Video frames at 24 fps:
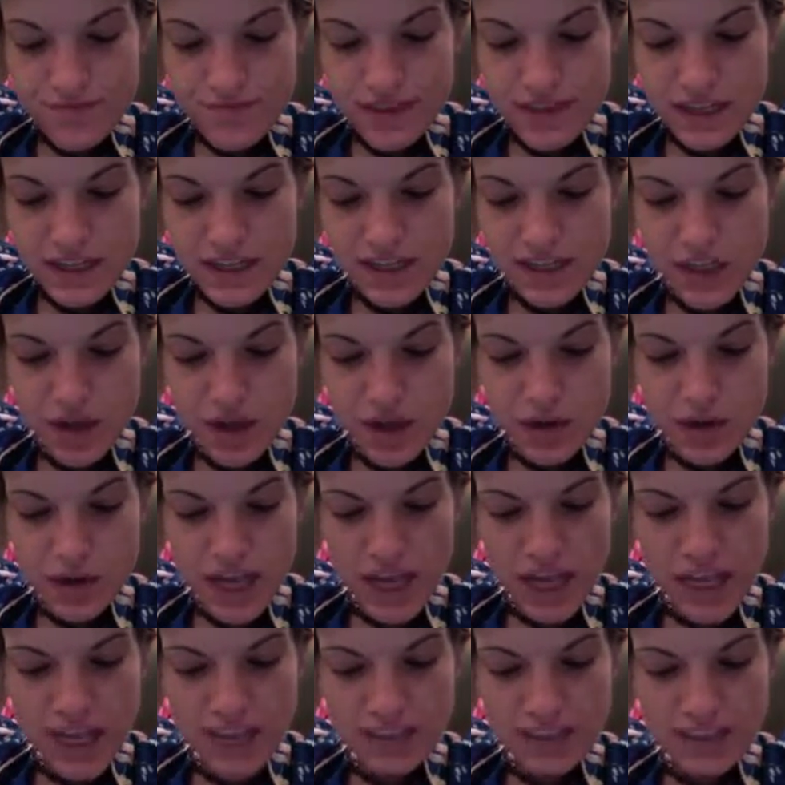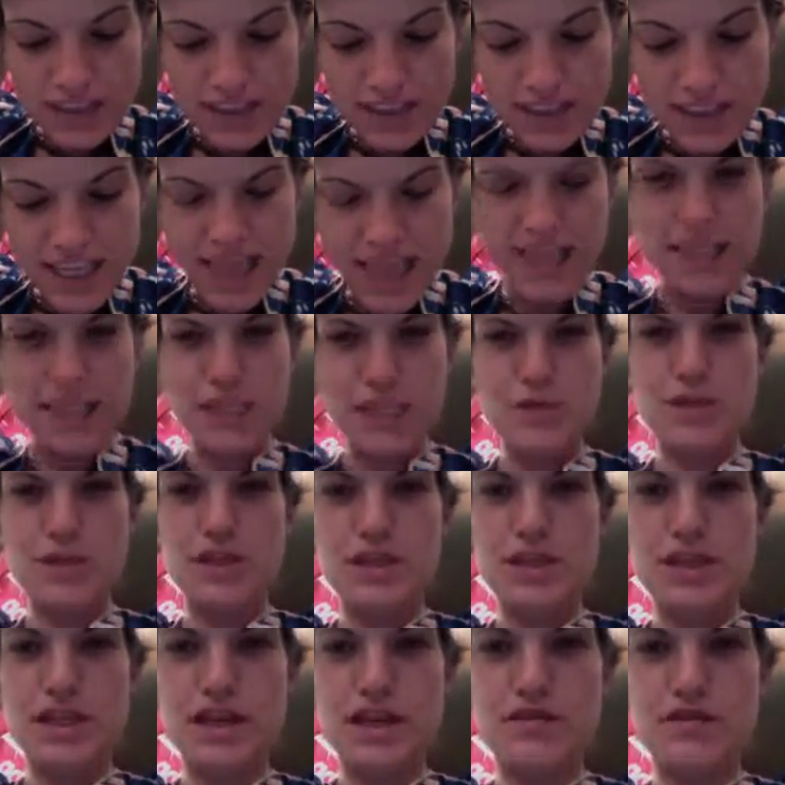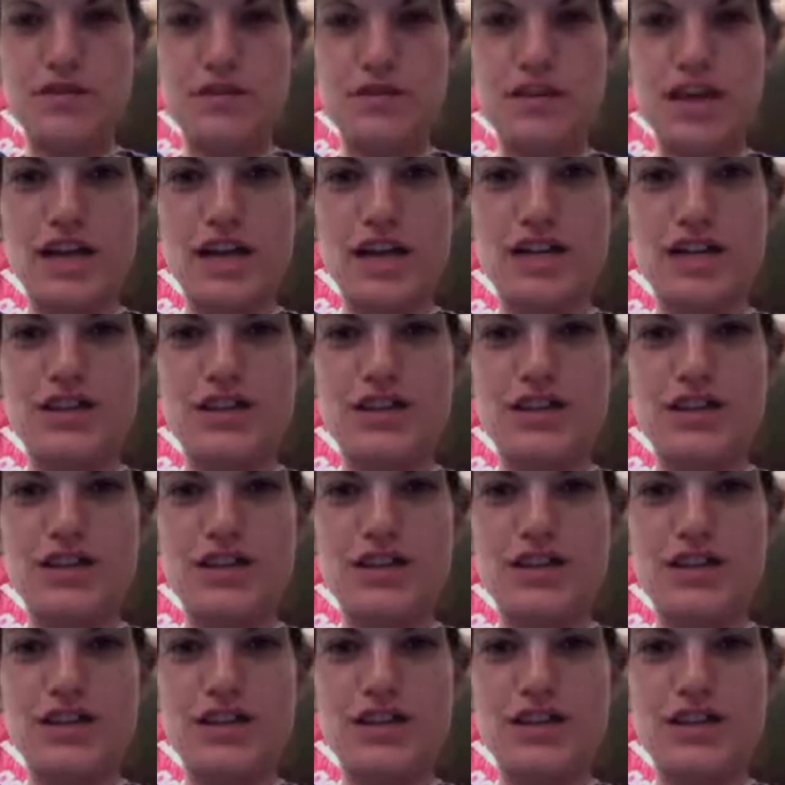So Dancing with the Devil